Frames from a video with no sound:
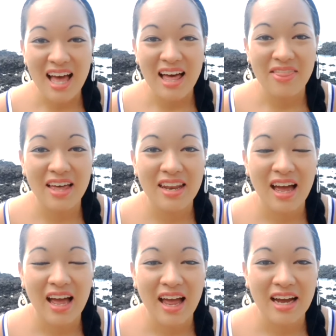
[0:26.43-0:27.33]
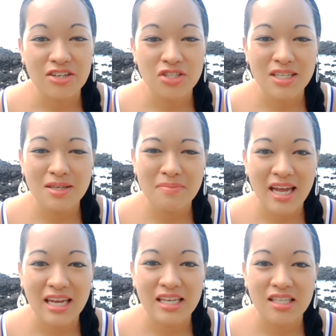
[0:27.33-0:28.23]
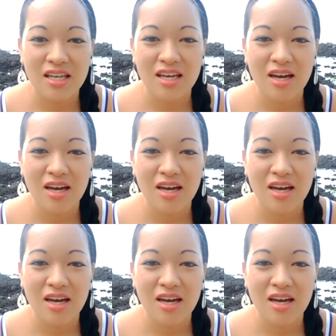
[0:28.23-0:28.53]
that I actually made